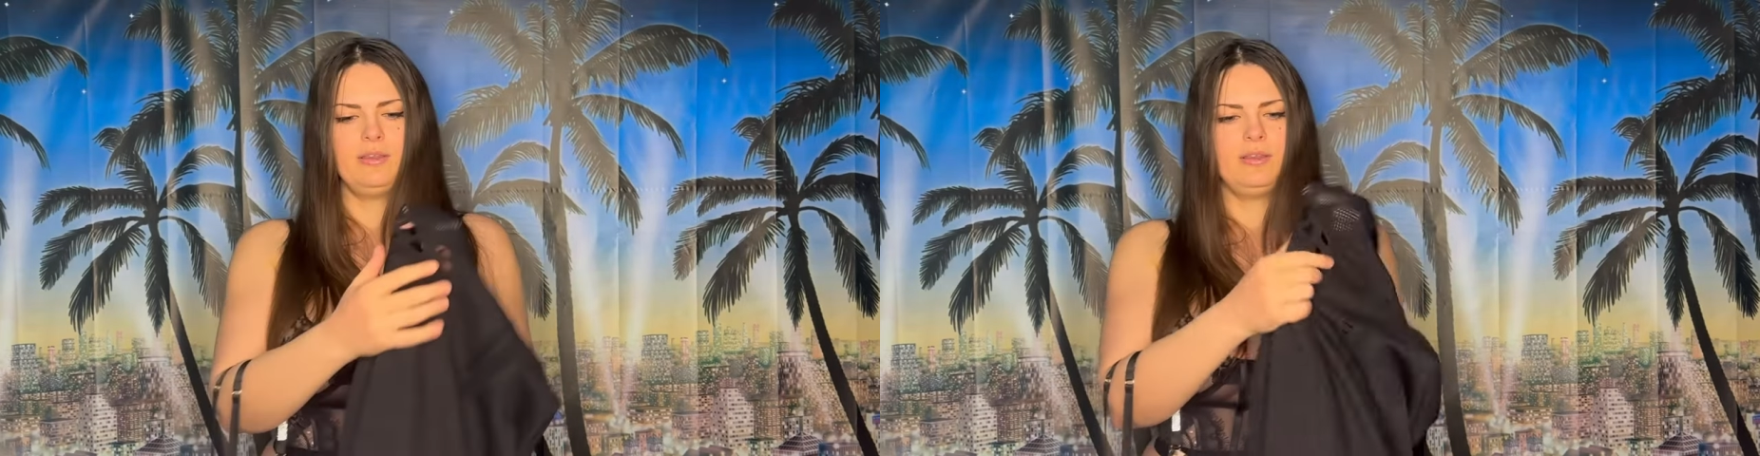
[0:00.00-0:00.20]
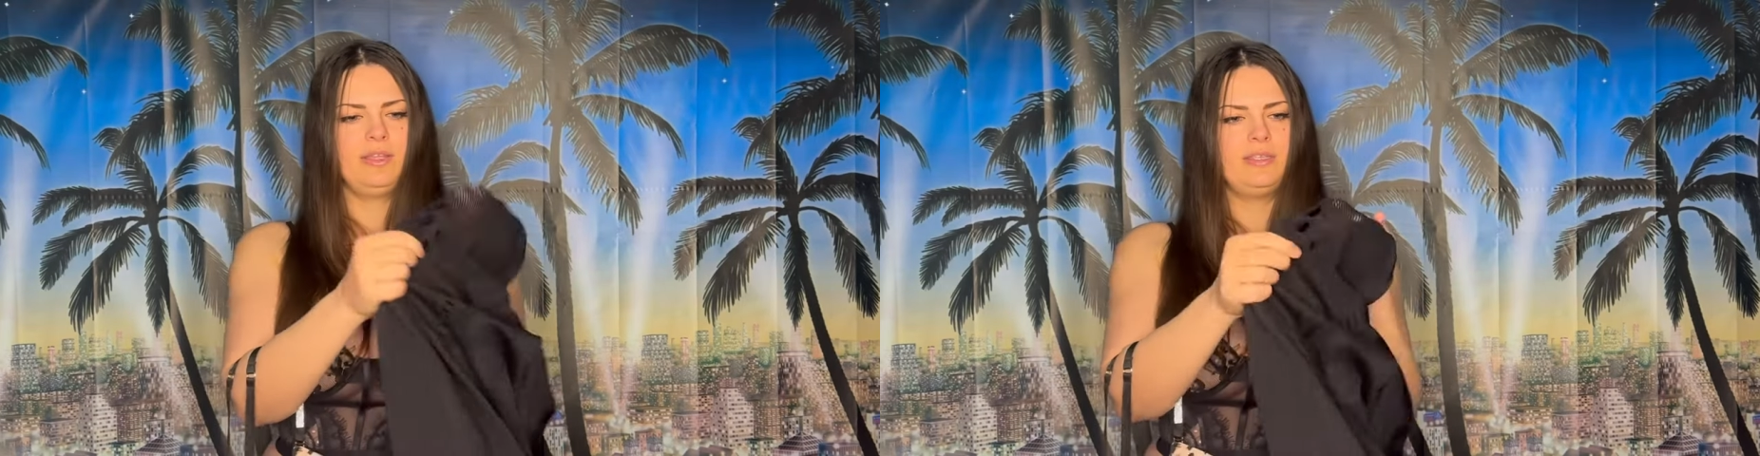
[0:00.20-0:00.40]

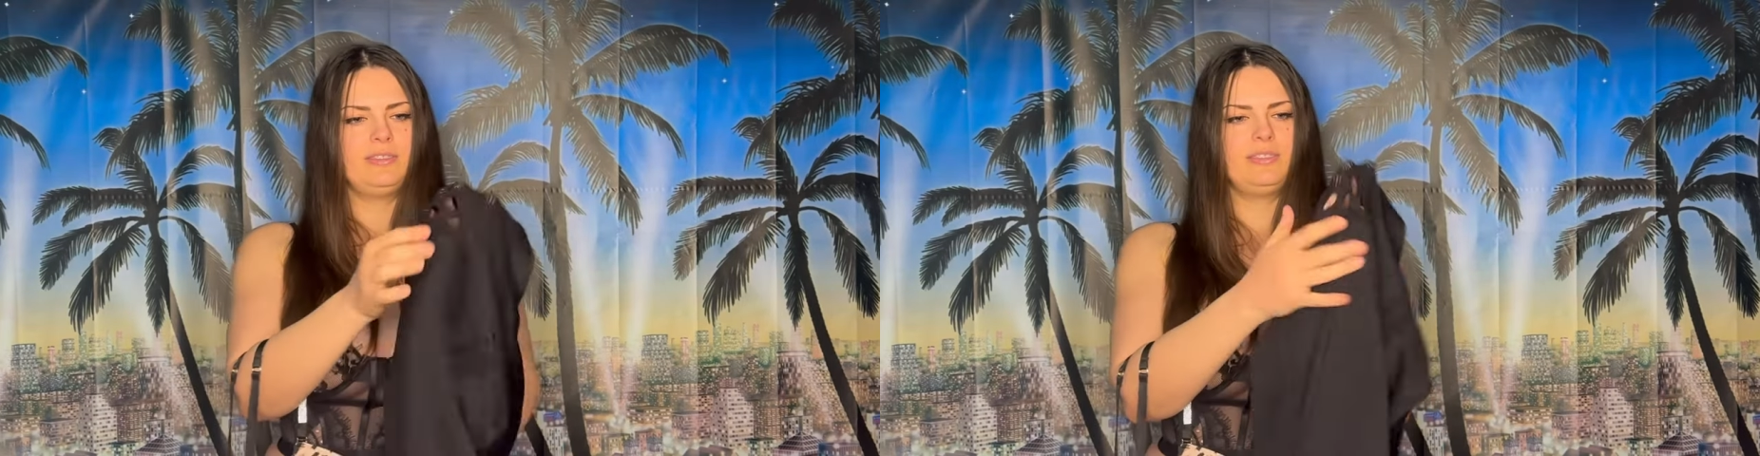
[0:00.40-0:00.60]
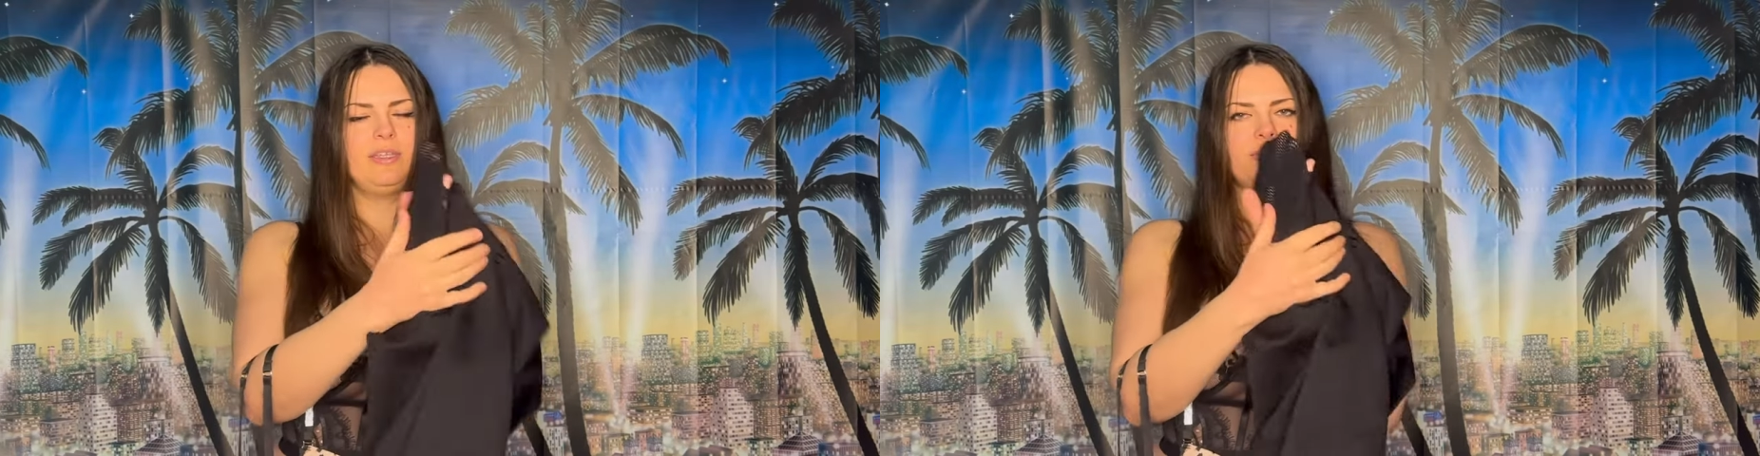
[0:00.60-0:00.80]
nice
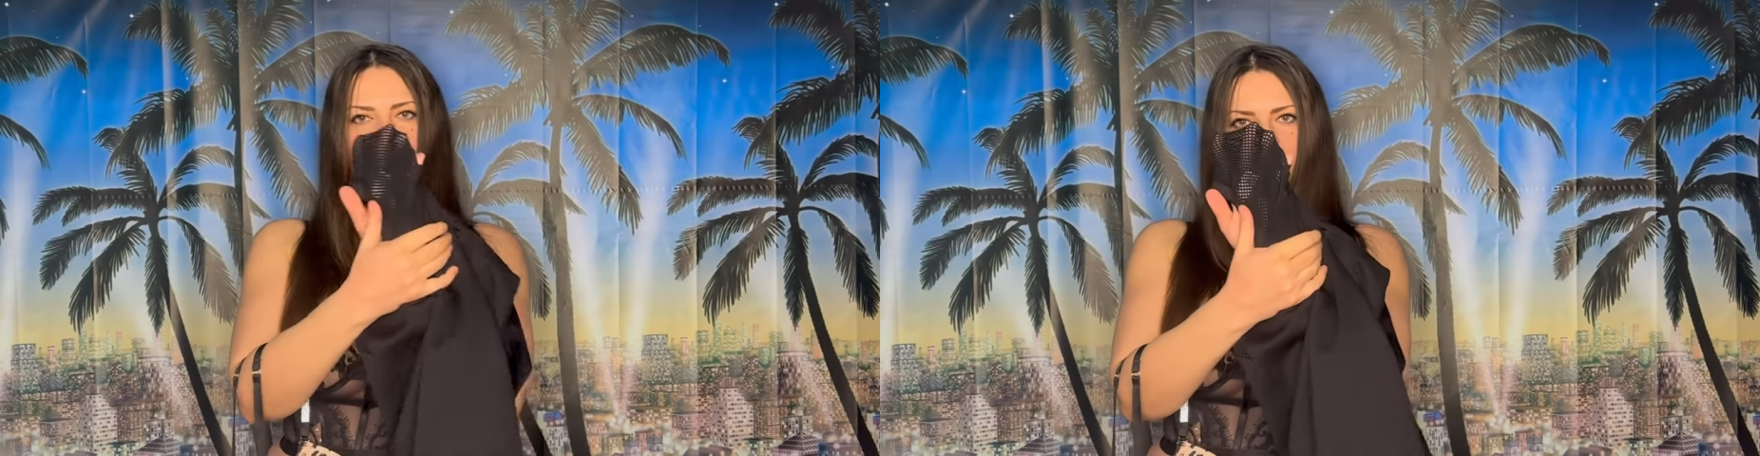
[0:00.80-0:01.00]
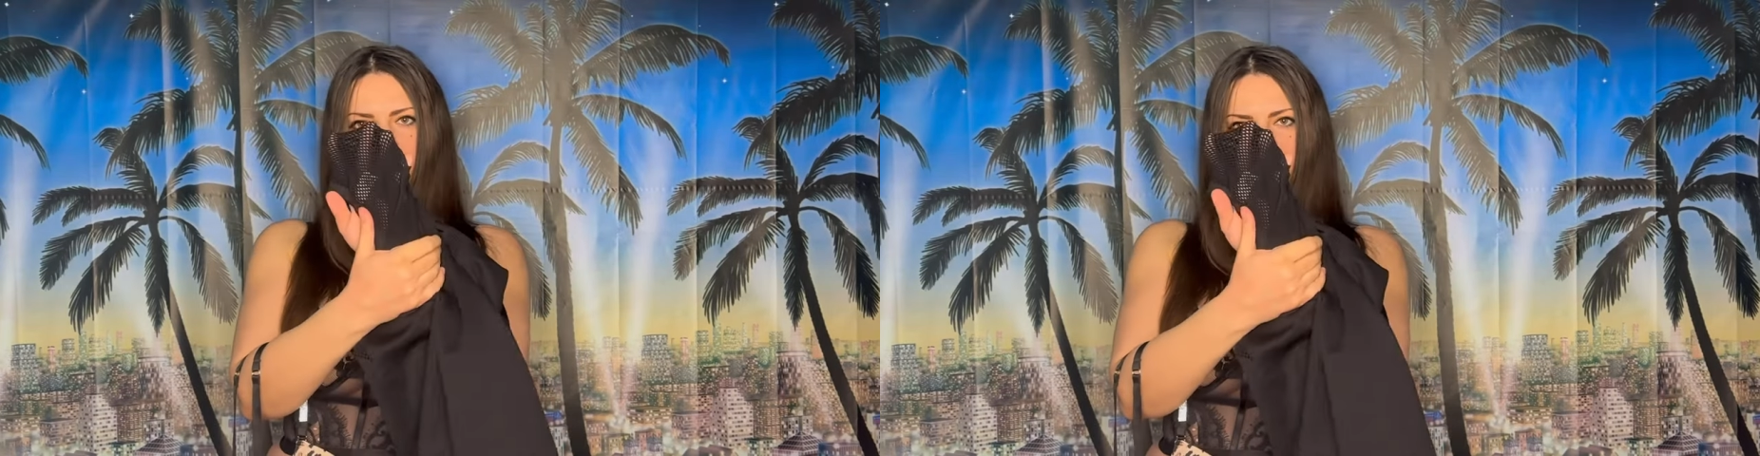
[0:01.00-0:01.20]

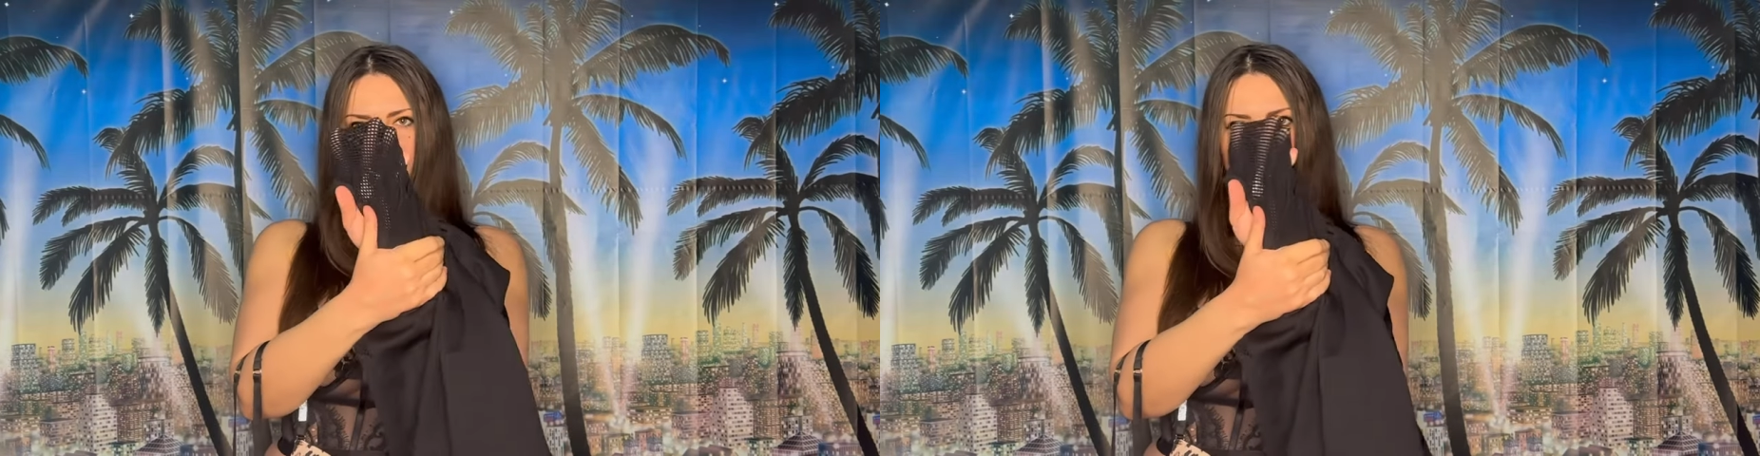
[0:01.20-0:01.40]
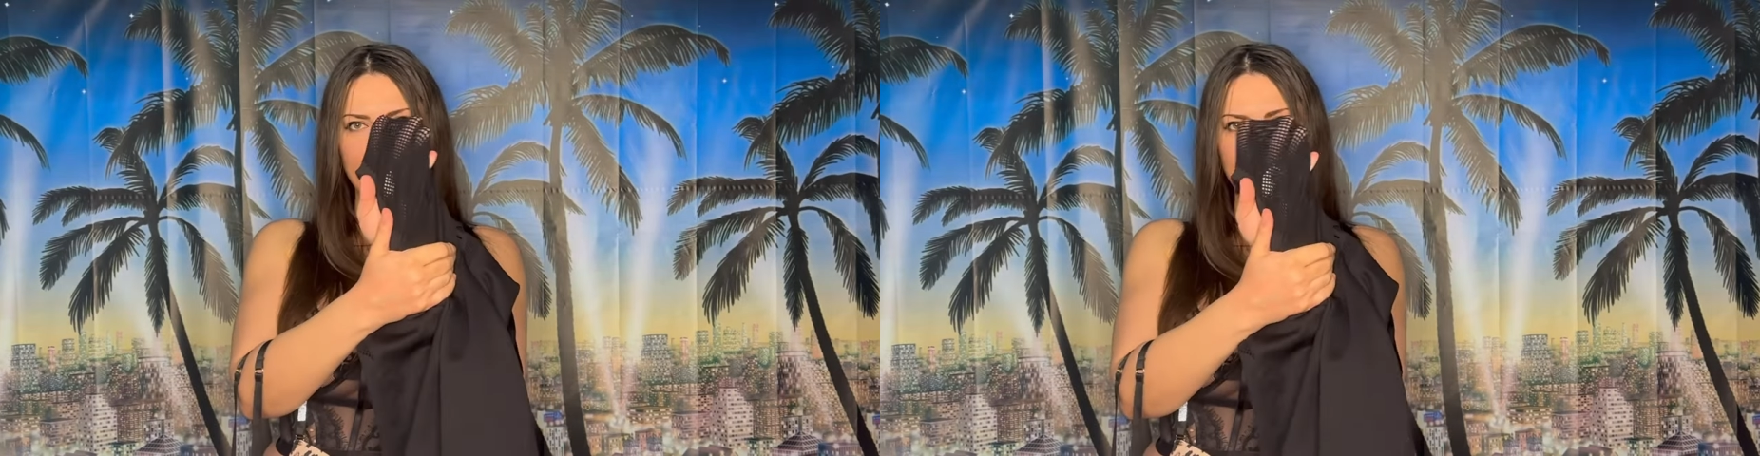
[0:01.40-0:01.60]
see-through
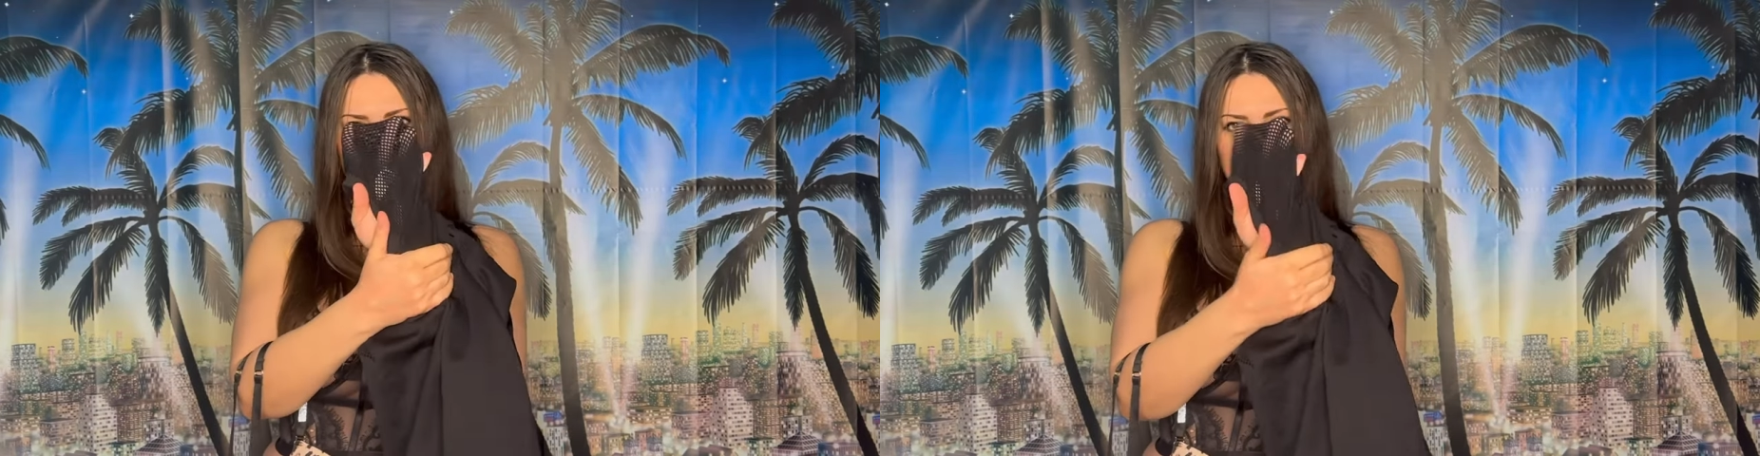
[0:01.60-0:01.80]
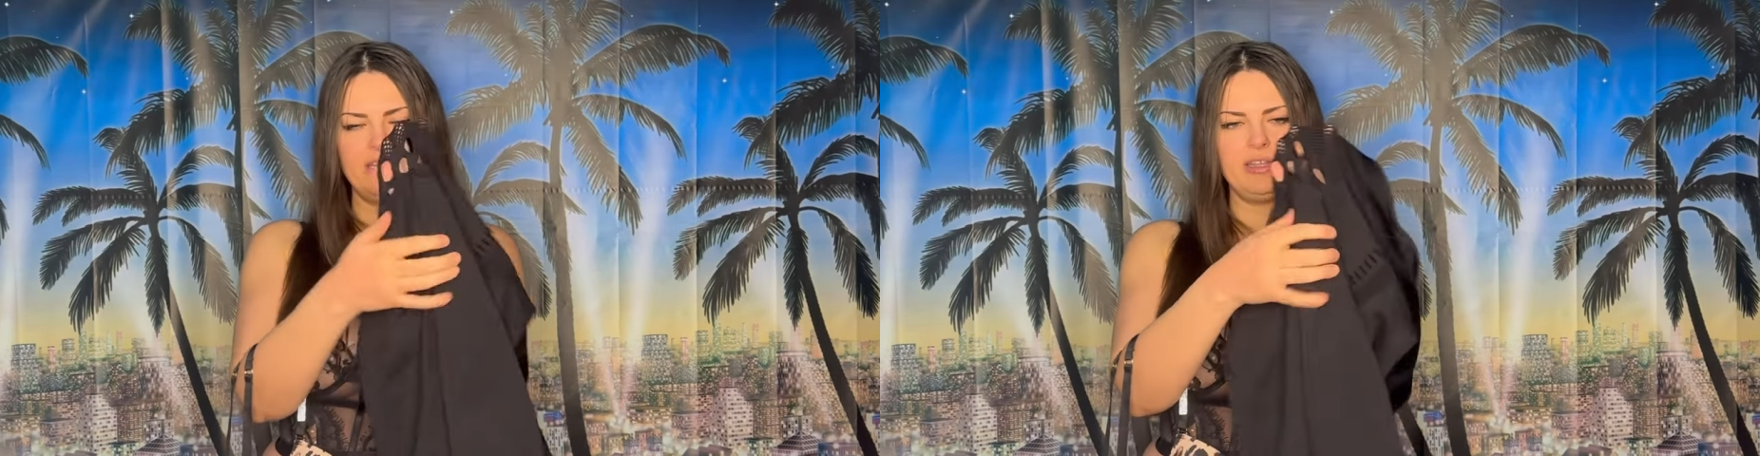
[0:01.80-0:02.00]
mesh